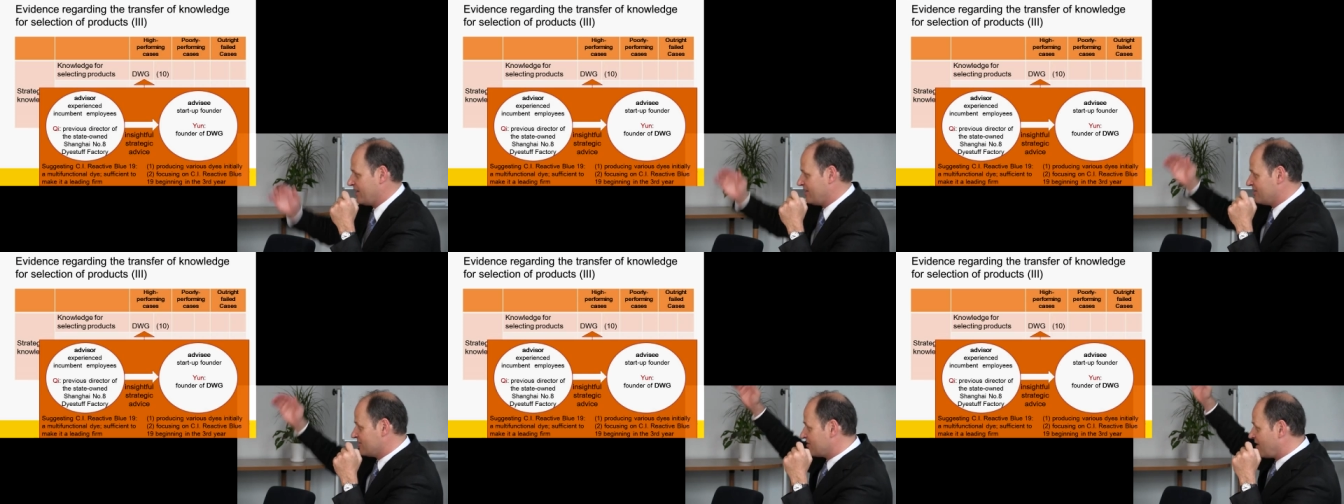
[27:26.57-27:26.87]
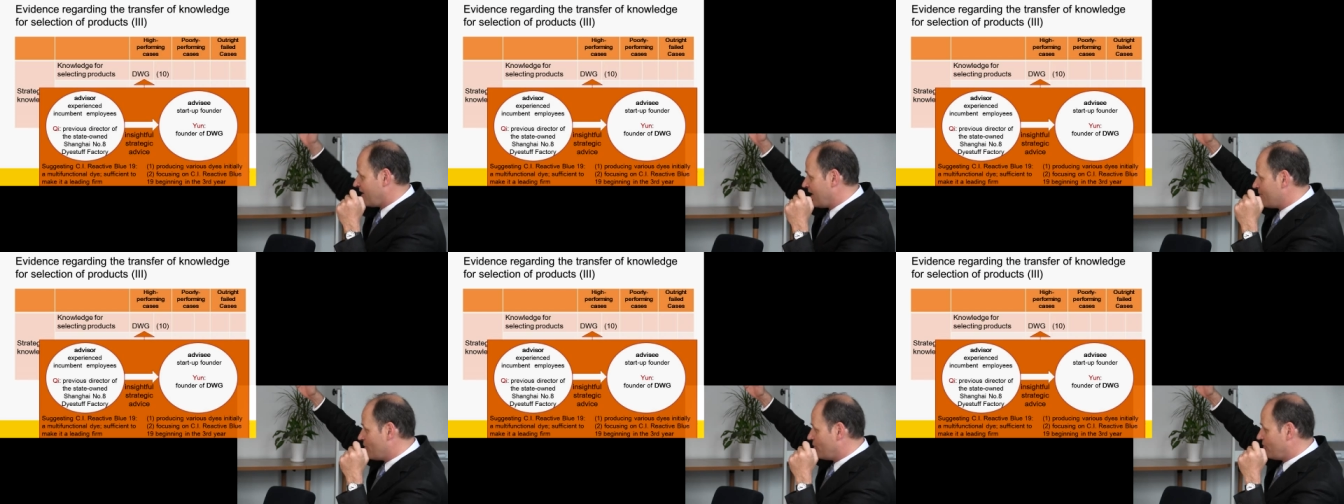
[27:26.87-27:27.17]
At this
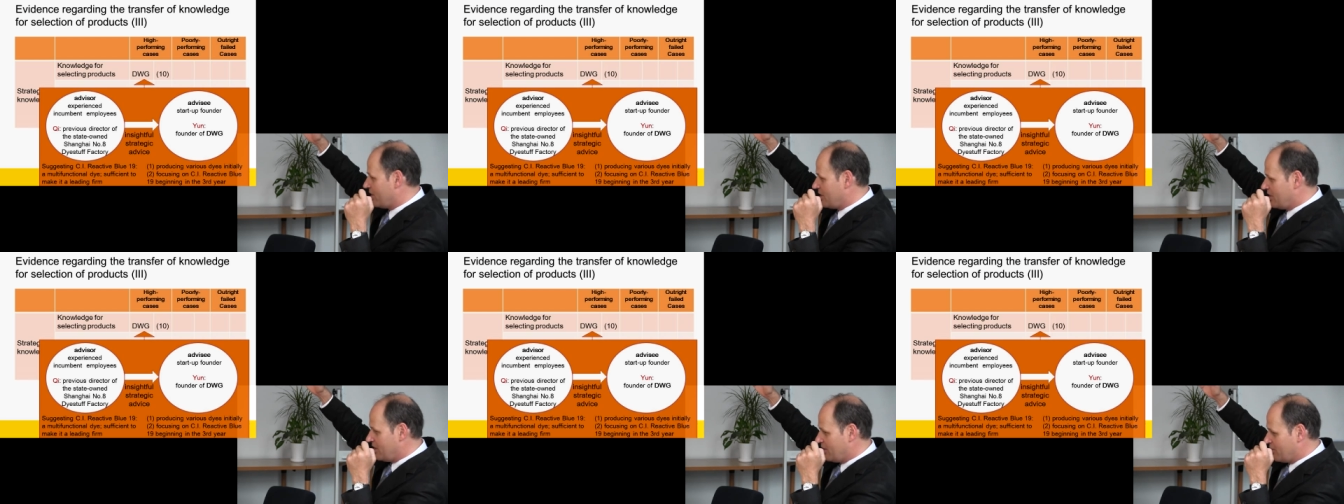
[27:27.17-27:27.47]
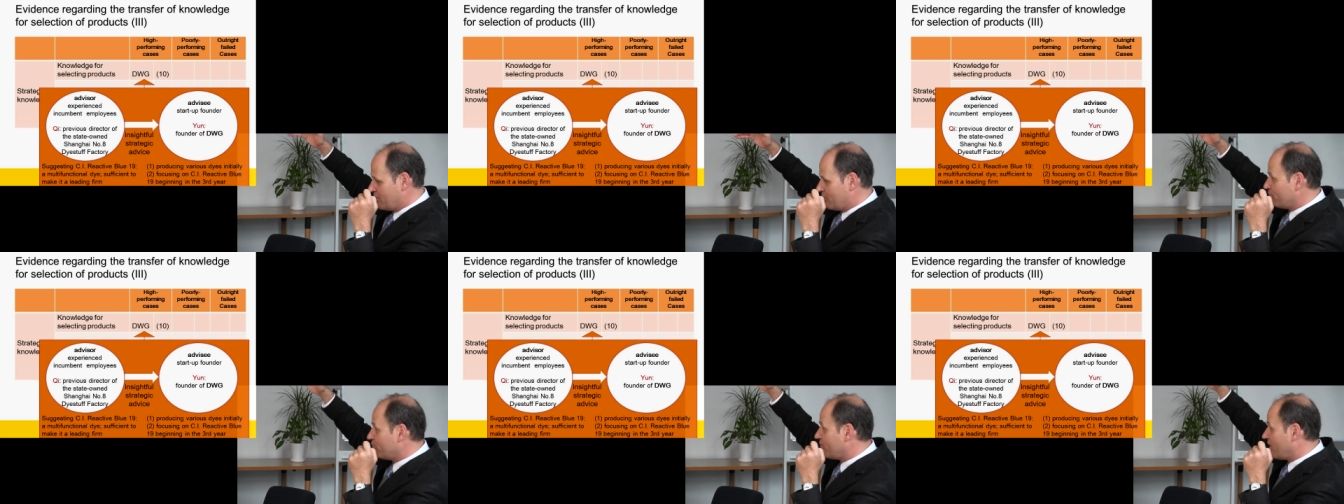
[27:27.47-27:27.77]
time
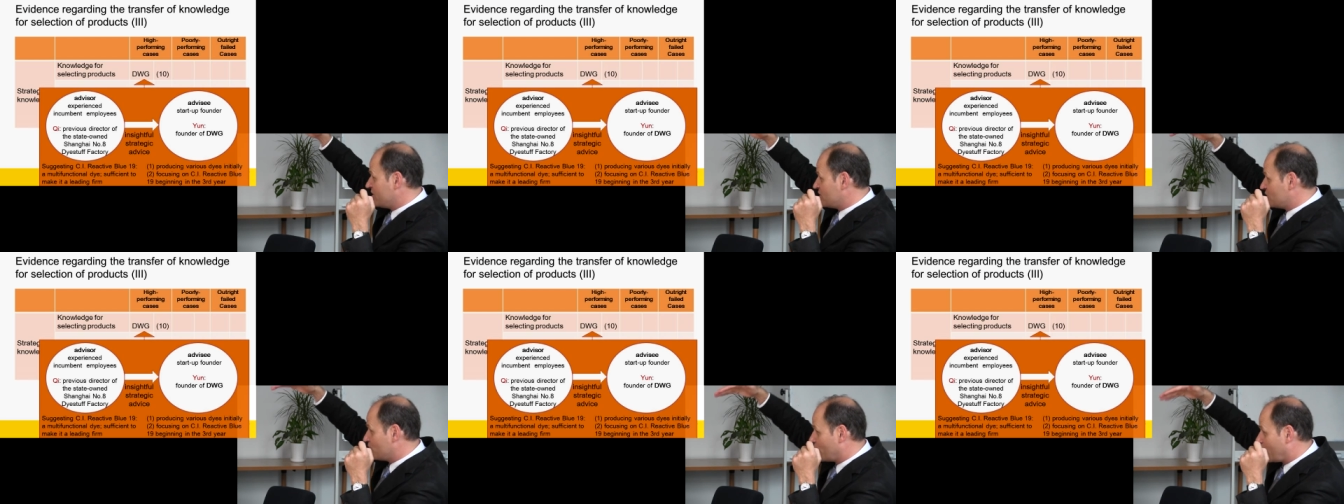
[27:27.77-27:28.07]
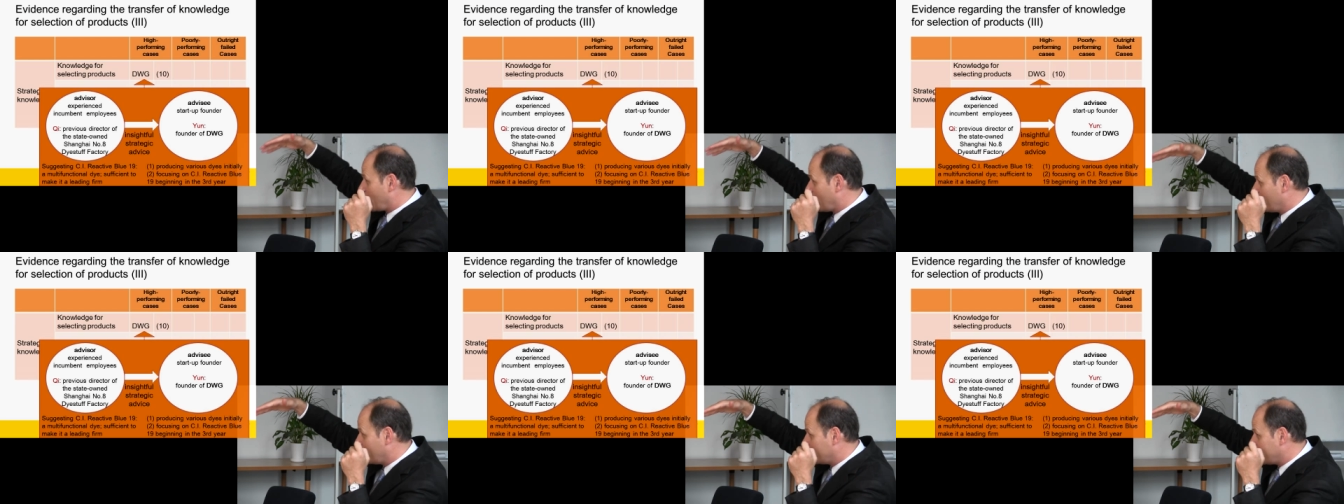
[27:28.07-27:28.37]
already, the prices
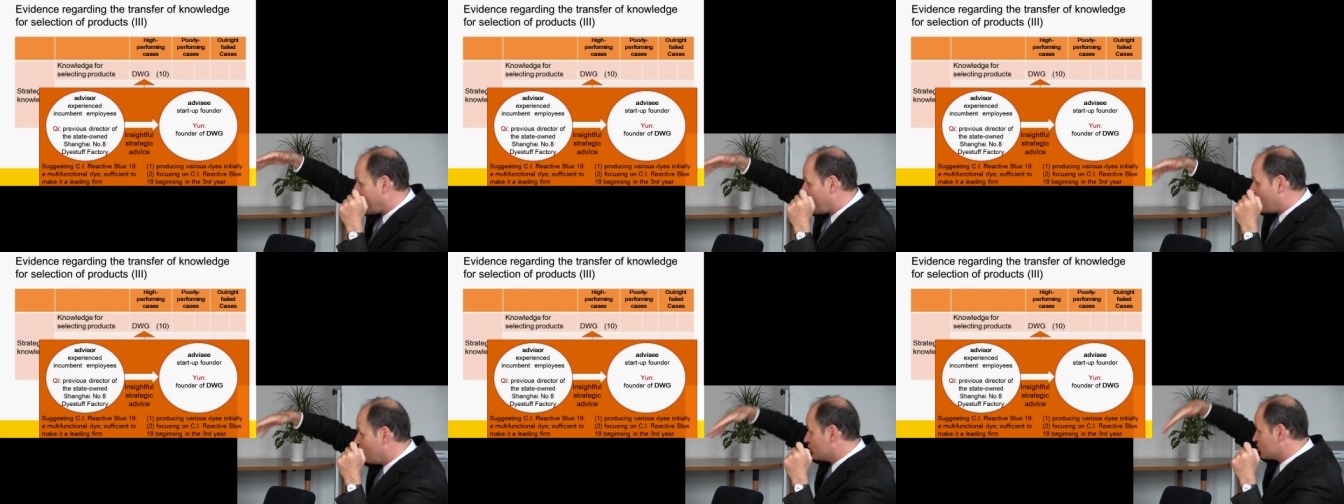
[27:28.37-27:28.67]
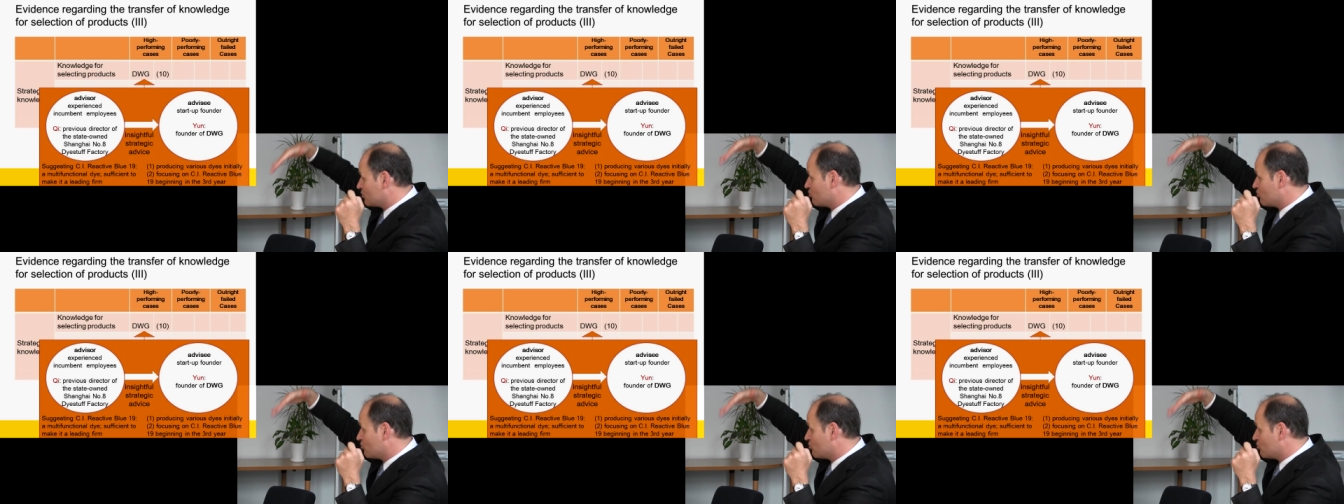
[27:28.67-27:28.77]
were coming down,